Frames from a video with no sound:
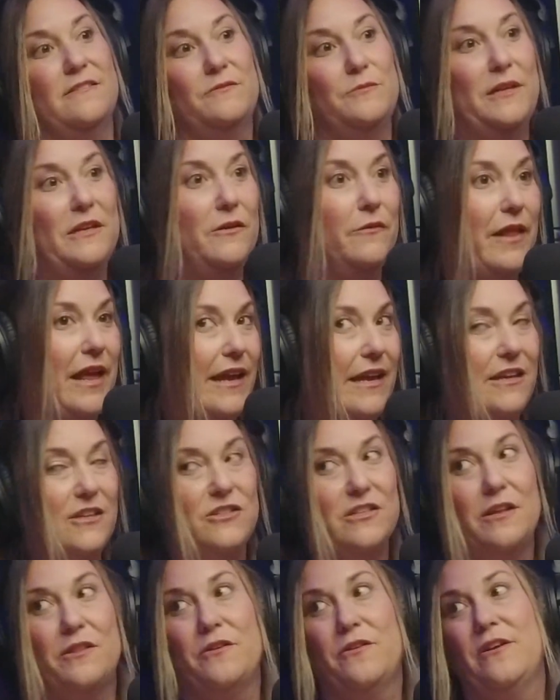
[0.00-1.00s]
We don't like
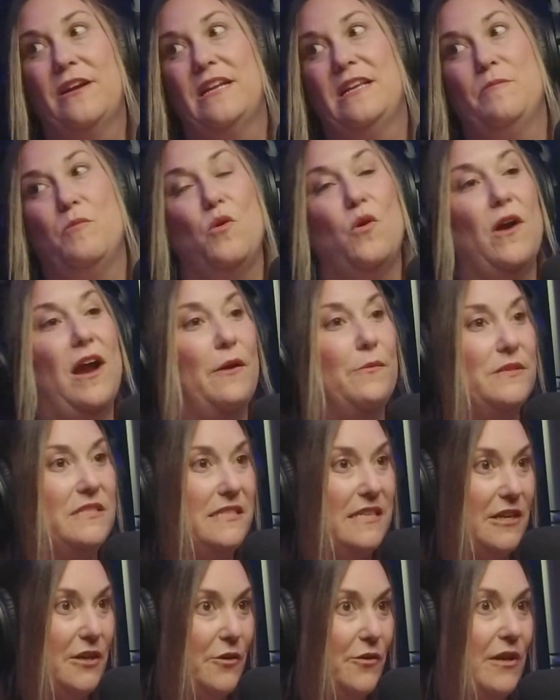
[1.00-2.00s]
each other anymore. I was
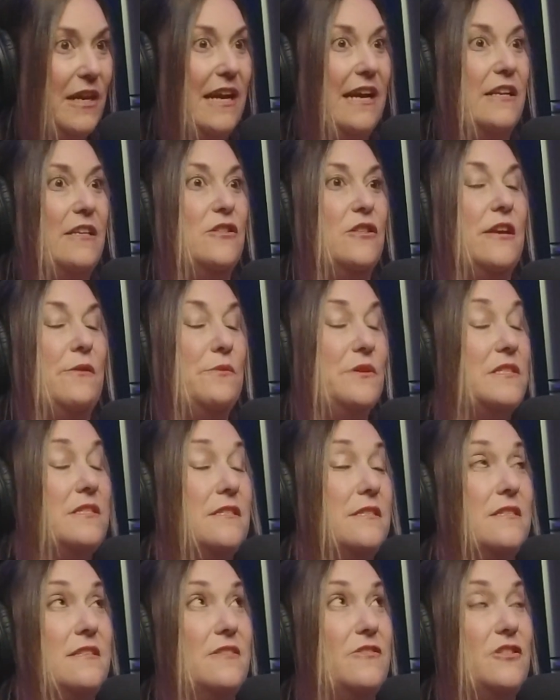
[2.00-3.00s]
hearing it. It
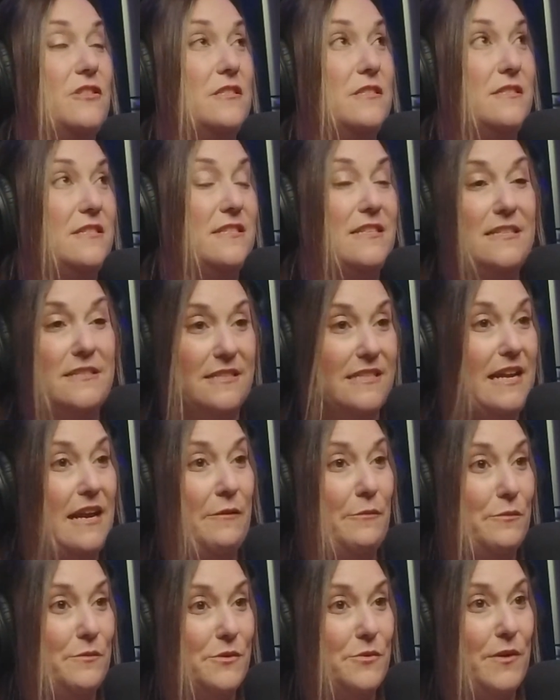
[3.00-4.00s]
was just
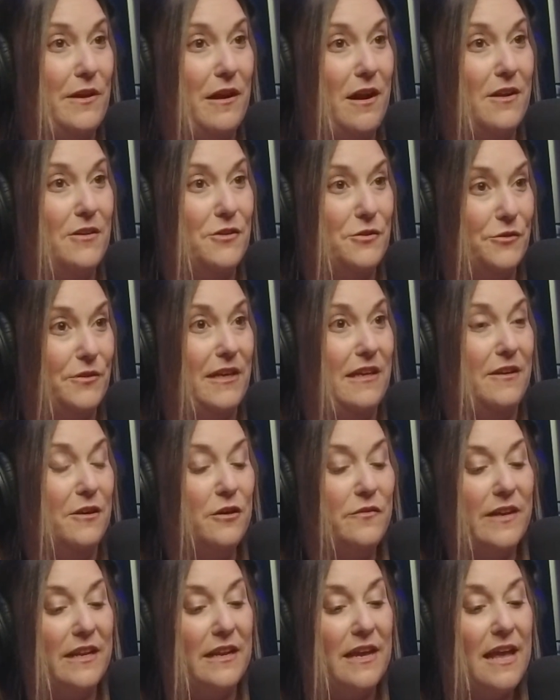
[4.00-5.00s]
insane what was going on during
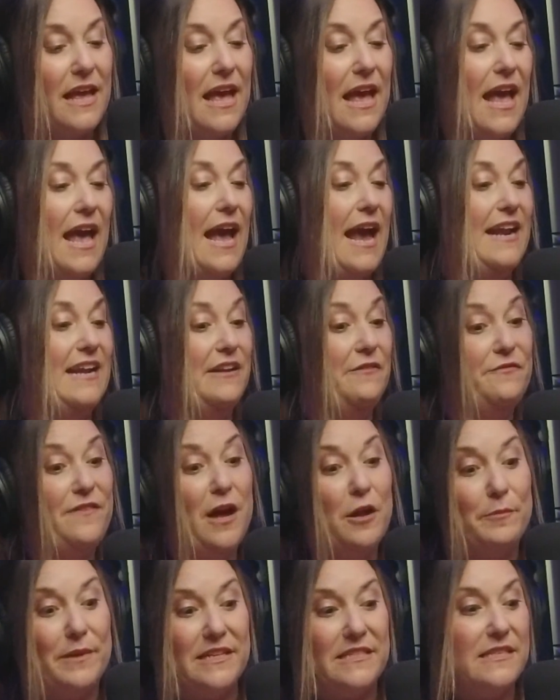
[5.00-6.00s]
COVID. And I
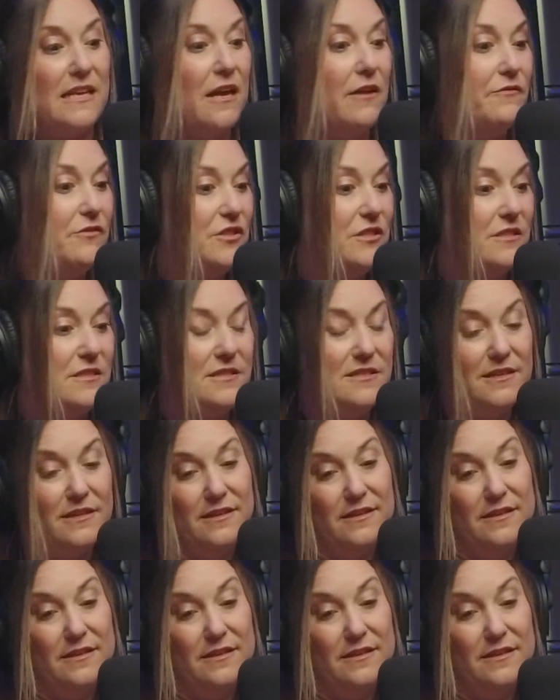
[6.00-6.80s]
found myself just